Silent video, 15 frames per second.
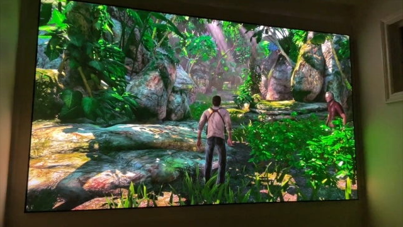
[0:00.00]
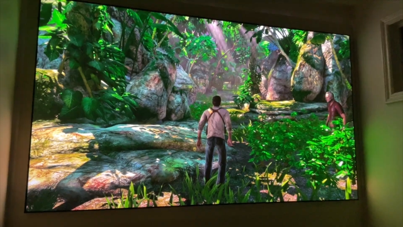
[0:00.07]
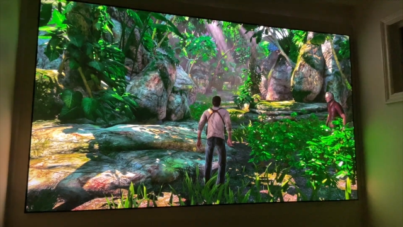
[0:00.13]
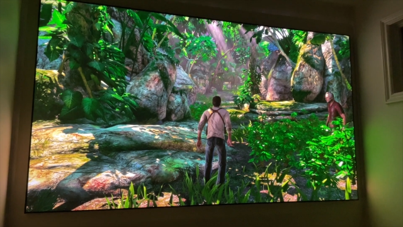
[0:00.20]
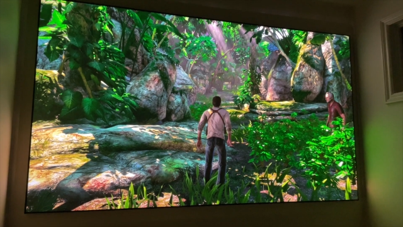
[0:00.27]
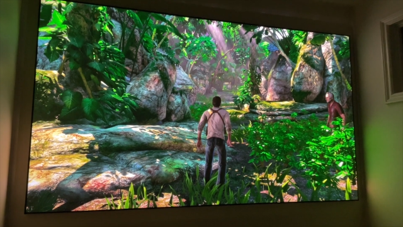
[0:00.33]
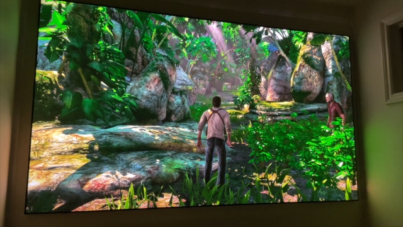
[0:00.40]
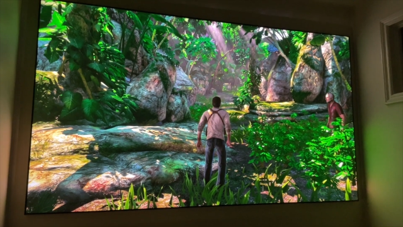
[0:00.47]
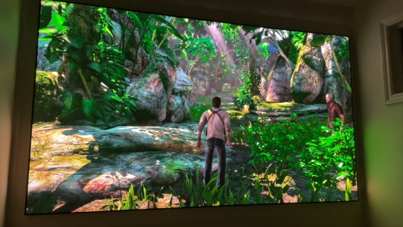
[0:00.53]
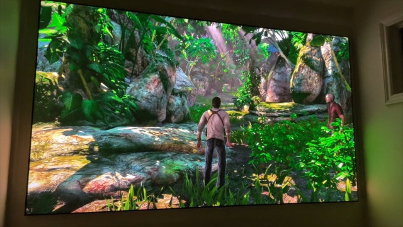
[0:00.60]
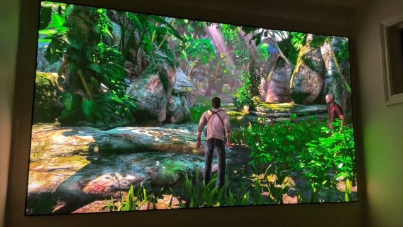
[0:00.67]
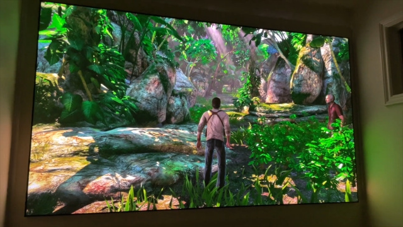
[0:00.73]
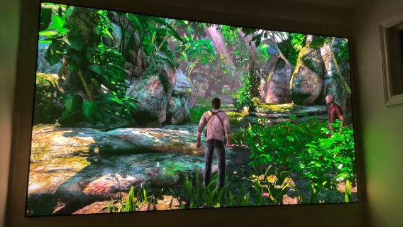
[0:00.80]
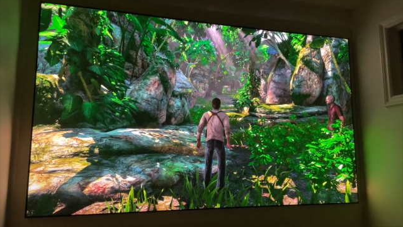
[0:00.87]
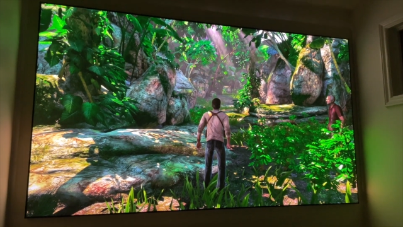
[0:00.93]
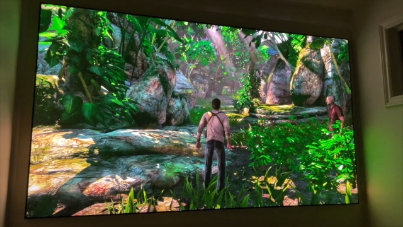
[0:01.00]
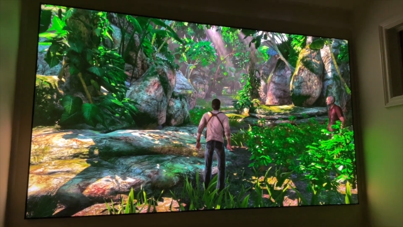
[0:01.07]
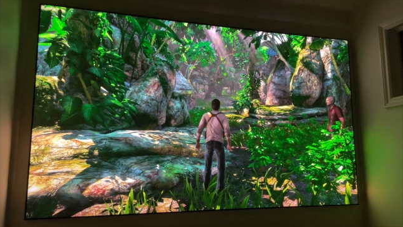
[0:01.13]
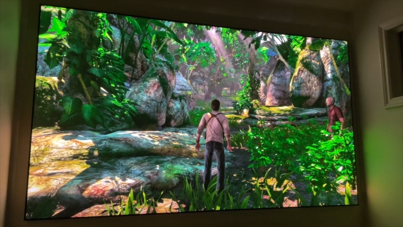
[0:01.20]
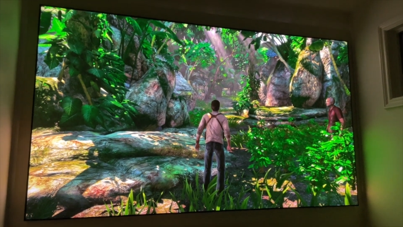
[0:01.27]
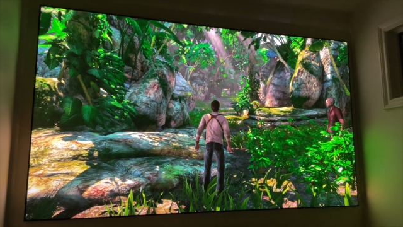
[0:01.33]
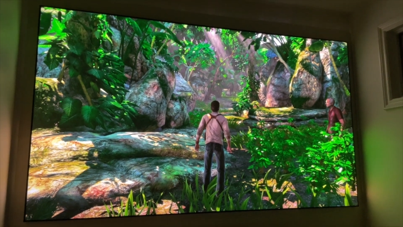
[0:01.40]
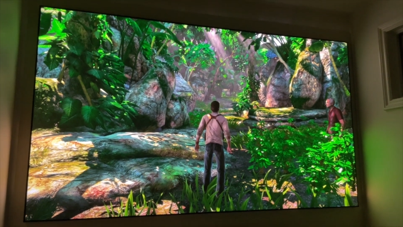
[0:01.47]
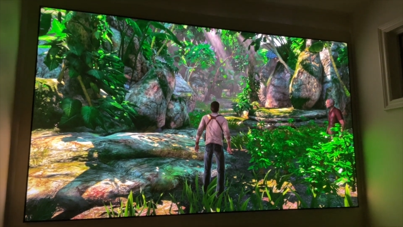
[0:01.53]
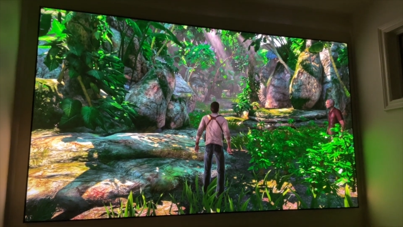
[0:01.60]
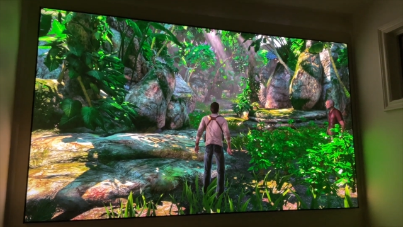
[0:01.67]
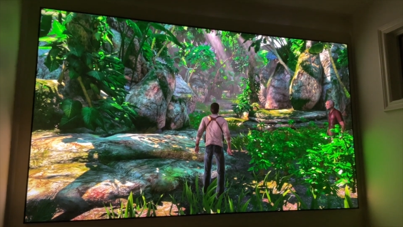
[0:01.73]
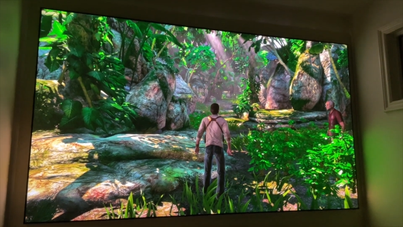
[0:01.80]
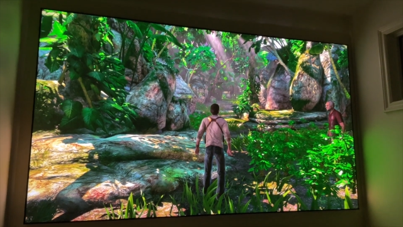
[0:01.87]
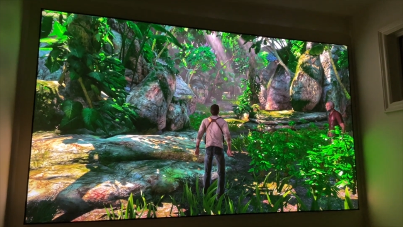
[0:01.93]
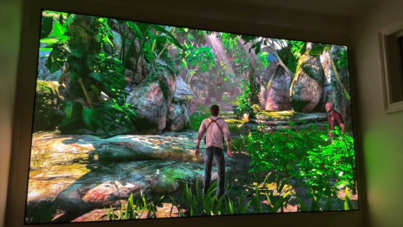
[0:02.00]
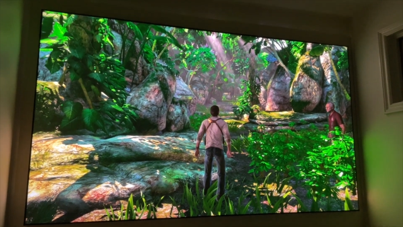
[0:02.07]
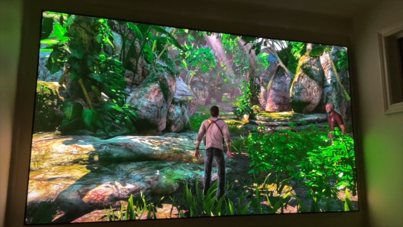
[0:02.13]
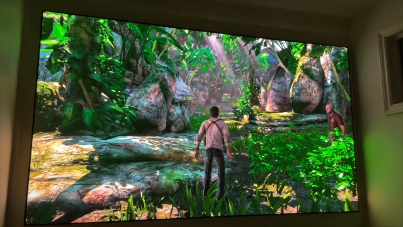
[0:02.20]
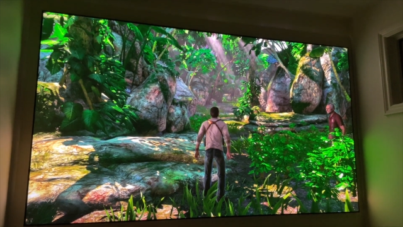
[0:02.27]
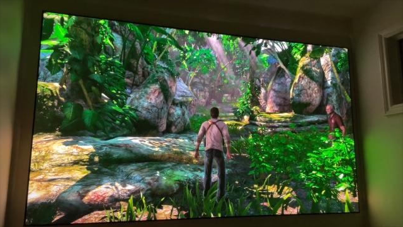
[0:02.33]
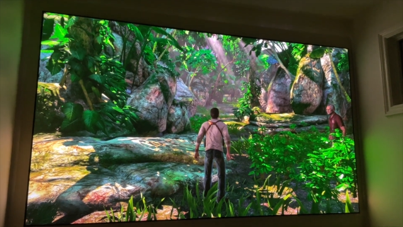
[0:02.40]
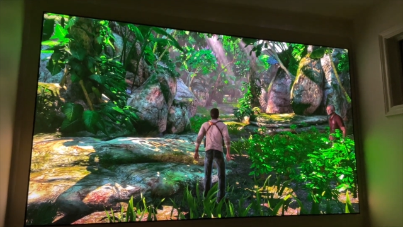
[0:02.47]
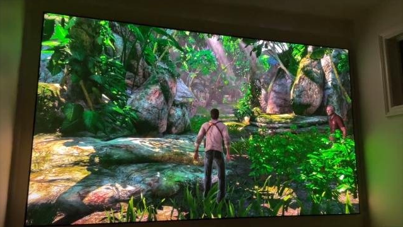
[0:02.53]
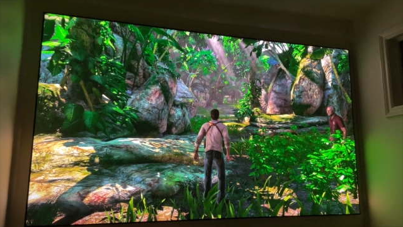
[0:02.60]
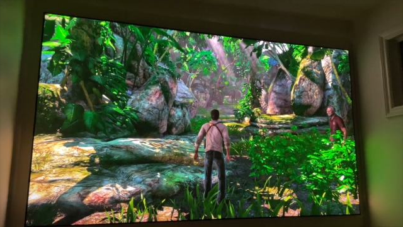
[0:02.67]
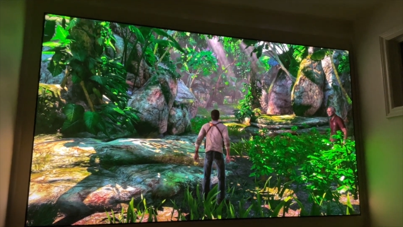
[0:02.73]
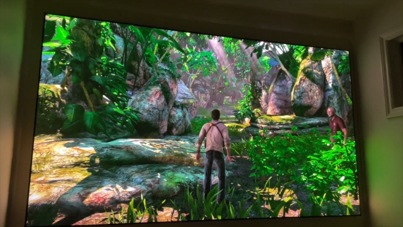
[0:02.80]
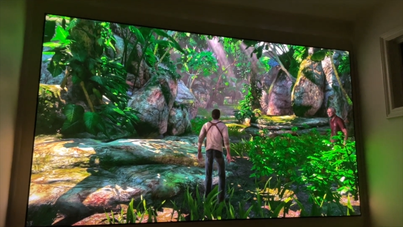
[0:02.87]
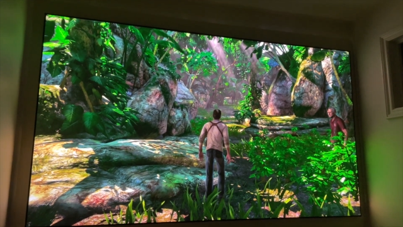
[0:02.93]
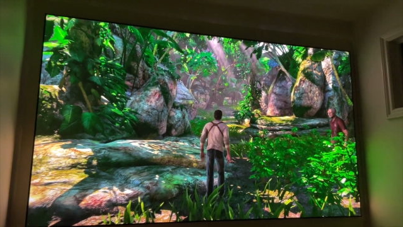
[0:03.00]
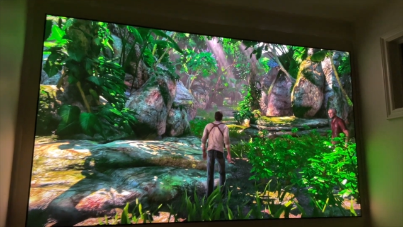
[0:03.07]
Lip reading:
[unreadable: no face in view]